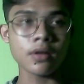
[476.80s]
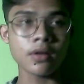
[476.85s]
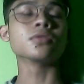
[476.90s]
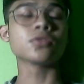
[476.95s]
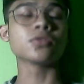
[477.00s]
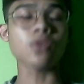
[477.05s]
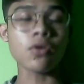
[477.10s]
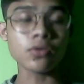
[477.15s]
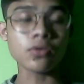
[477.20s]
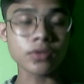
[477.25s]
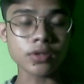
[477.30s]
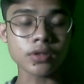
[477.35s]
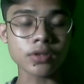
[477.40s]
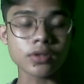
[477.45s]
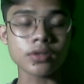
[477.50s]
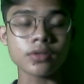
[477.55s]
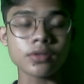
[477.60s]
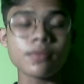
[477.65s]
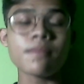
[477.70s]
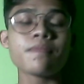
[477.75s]
So
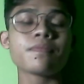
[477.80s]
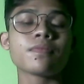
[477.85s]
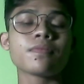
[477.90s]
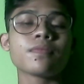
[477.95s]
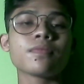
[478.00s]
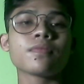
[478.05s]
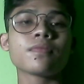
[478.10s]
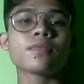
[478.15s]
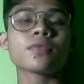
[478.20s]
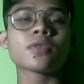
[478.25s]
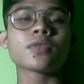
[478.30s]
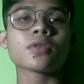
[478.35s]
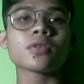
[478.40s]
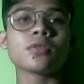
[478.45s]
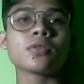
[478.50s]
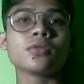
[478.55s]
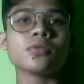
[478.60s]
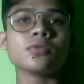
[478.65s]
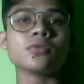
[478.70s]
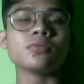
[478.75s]
the
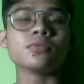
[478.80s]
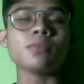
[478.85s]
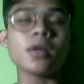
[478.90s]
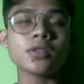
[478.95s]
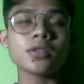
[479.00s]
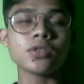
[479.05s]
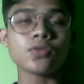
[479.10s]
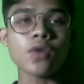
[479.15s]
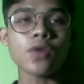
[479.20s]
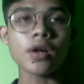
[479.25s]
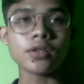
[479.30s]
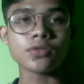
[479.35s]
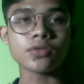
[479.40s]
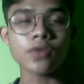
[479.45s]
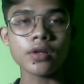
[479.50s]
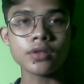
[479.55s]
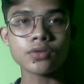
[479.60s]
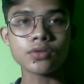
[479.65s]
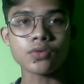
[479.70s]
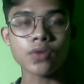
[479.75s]
mahasiswa is
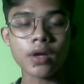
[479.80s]
ready to